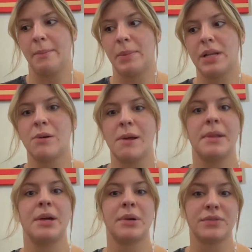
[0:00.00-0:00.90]
but I know
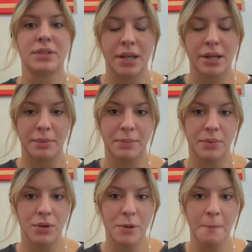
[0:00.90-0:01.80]
in-plate works for a lot of
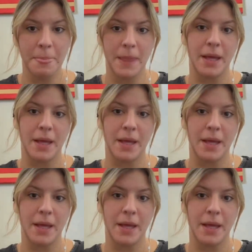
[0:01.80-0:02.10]
people.